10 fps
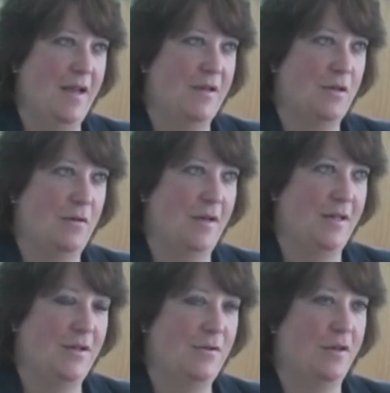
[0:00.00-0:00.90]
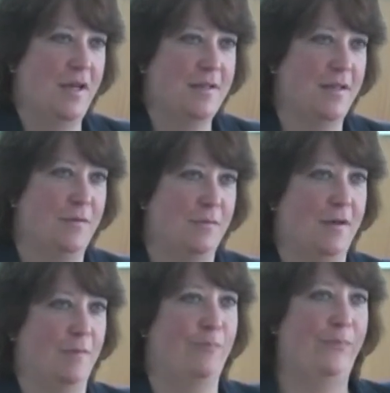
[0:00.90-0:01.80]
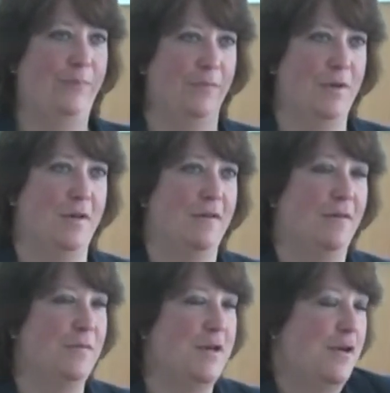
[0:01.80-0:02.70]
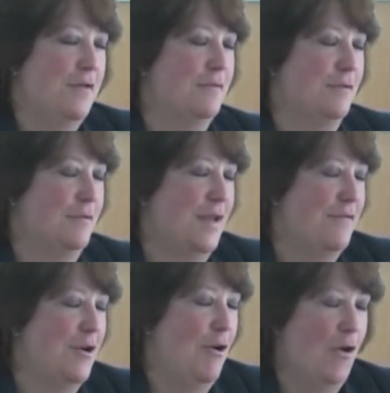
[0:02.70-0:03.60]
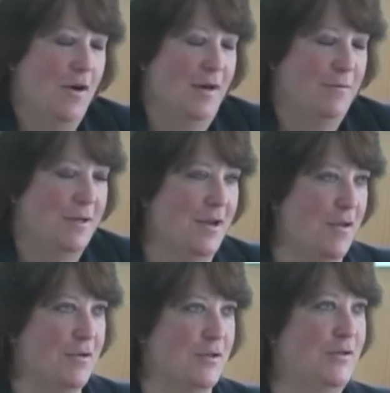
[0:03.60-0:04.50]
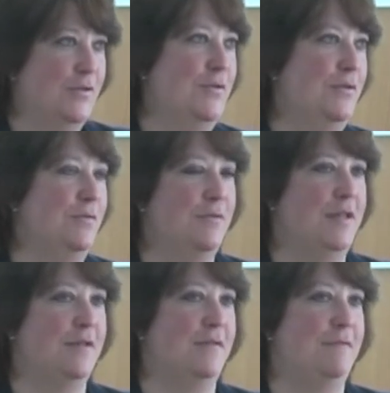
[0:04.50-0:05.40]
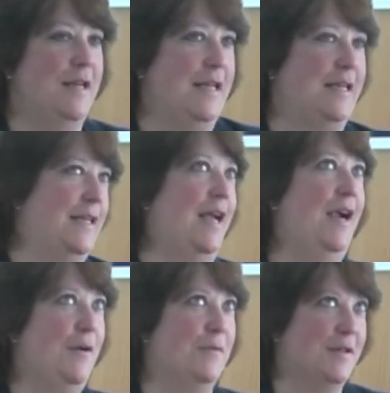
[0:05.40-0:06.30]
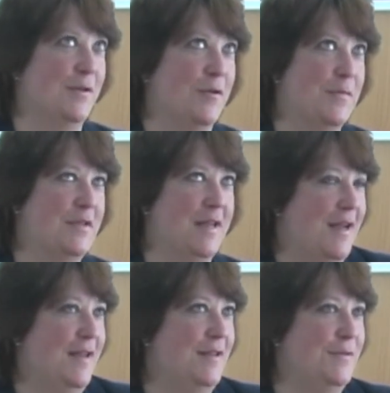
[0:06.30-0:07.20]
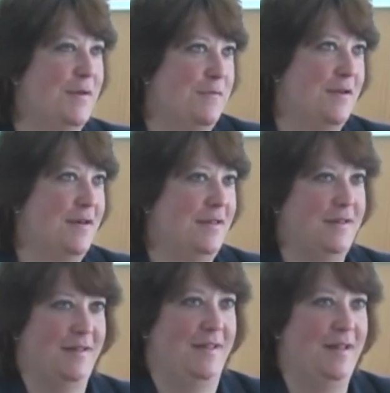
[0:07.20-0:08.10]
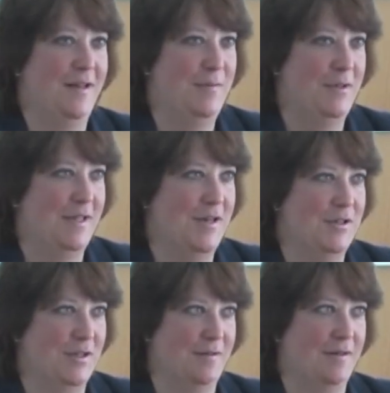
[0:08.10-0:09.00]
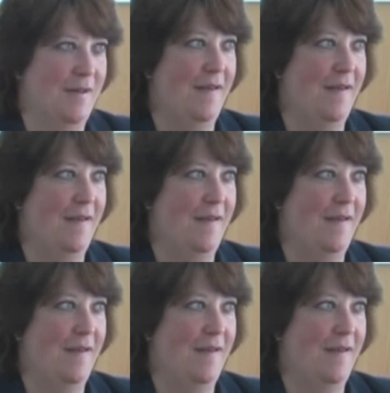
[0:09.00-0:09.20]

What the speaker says: So, and the UK said, well, we don't even look at what others do. We don't really care what Europe says. We want a limitation.